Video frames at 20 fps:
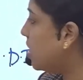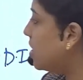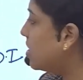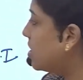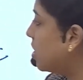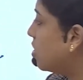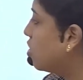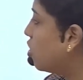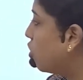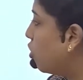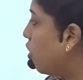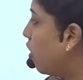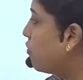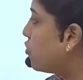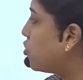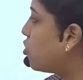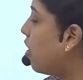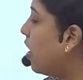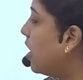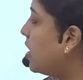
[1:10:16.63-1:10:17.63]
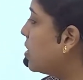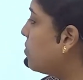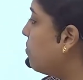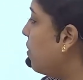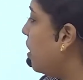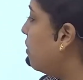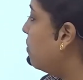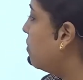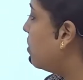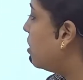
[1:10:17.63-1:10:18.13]
a drug of choice when
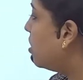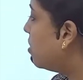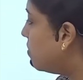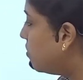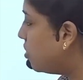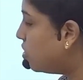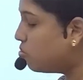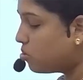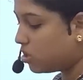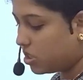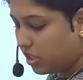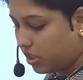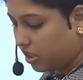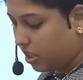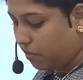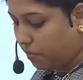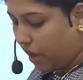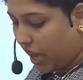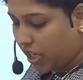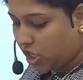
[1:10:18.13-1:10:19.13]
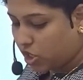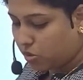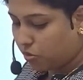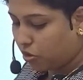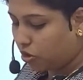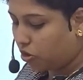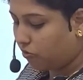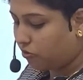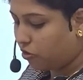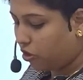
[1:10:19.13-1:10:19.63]
used in the management
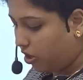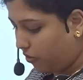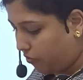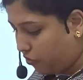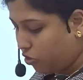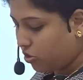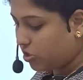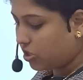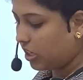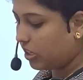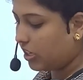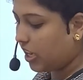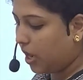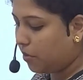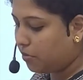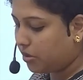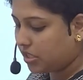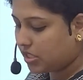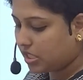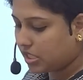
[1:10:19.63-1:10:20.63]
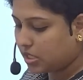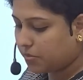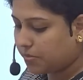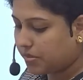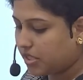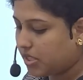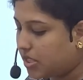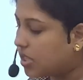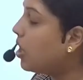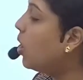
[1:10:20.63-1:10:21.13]
of your nephrogenic diabetes
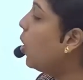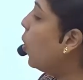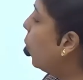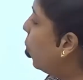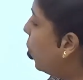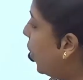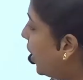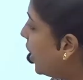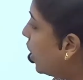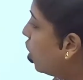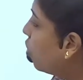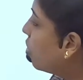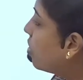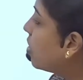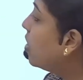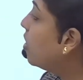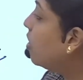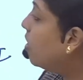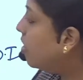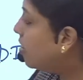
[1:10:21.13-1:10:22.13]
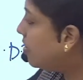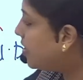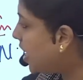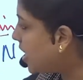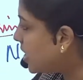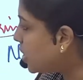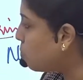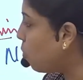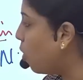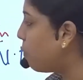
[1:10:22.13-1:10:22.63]
insipidus. Very good.
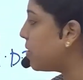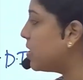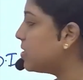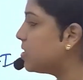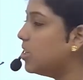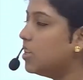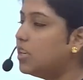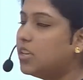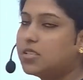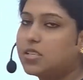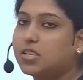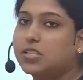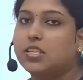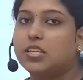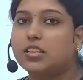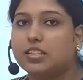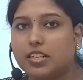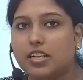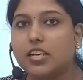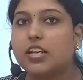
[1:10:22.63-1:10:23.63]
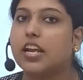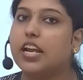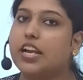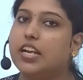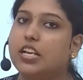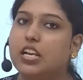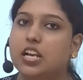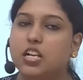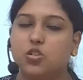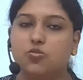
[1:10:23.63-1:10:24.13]
Desmopressin is a synthetic
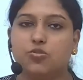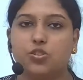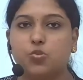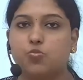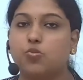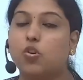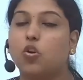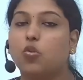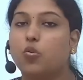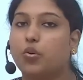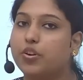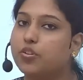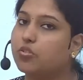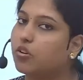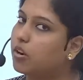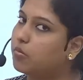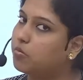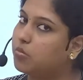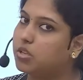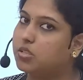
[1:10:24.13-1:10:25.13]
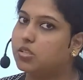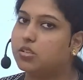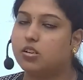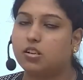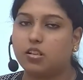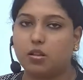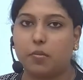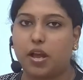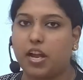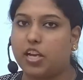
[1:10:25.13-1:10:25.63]
ADH which we are going to administer in the
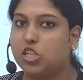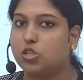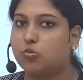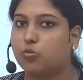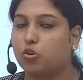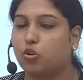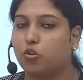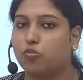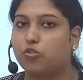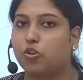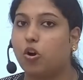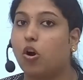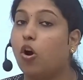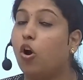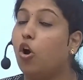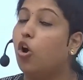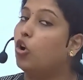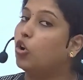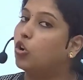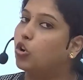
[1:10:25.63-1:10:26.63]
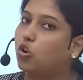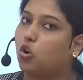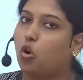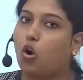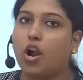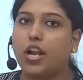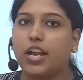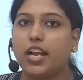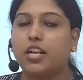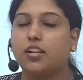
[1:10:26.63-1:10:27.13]
management of your
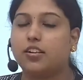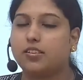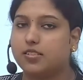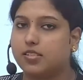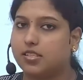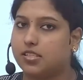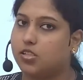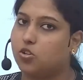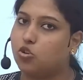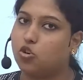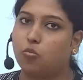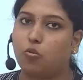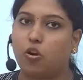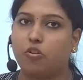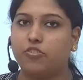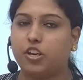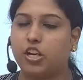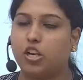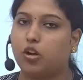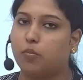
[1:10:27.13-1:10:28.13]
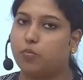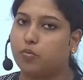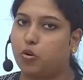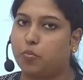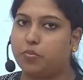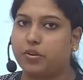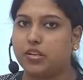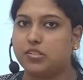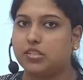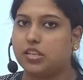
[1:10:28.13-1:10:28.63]
chronic syndrome of
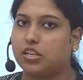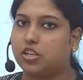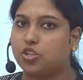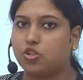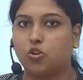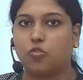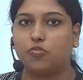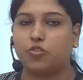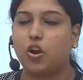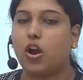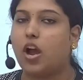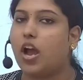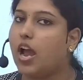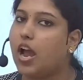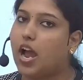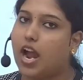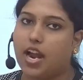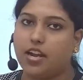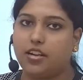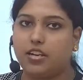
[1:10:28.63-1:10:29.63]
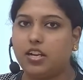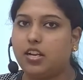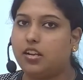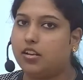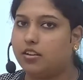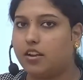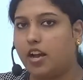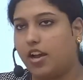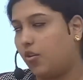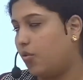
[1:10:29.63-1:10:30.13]
inappropriate secretion of your
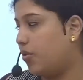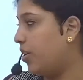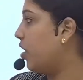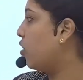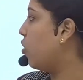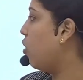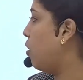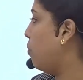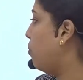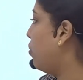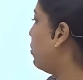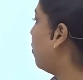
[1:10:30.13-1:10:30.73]
anti-diuretic hormone.